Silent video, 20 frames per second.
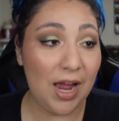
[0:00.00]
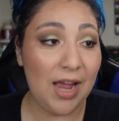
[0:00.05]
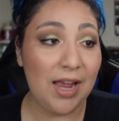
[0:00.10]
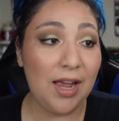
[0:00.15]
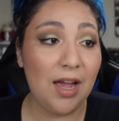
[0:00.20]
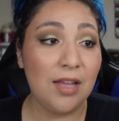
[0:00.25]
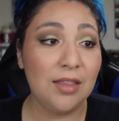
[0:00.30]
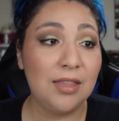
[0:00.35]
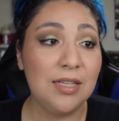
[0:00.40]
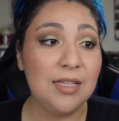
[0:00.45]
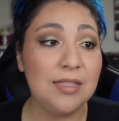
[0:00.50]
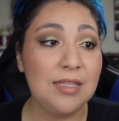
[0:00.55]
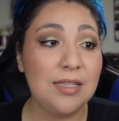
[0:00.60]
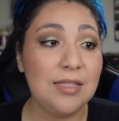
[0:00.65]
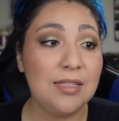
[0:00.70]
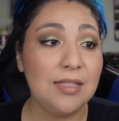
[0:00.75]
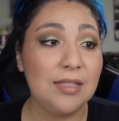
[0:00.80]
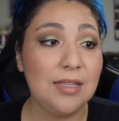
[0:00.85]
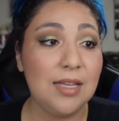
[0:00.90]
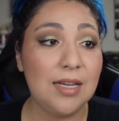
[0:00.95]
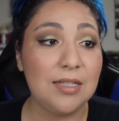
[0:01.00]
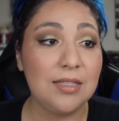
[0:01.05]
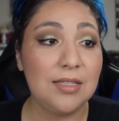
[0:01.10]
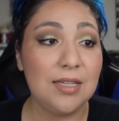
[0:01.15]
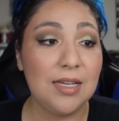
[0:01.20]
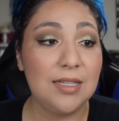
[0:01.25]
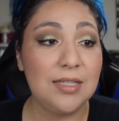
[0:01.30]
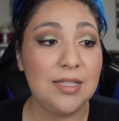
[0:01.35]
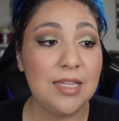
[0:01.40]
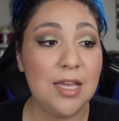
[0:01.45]
I got these as deluxe
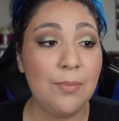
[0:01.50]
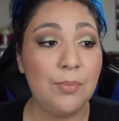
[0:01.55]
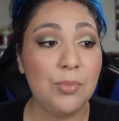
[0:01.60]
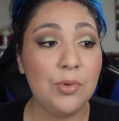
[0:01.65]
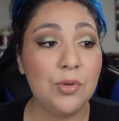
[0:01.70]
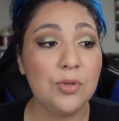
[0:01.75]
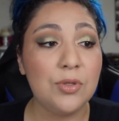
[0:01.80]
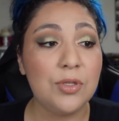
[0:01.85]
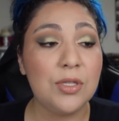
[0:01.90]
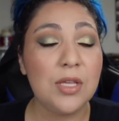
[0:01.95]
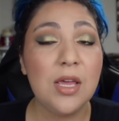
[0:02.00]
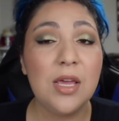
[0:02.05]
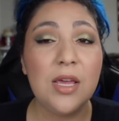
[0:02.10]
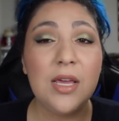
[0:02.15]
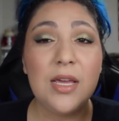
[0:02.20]
size samples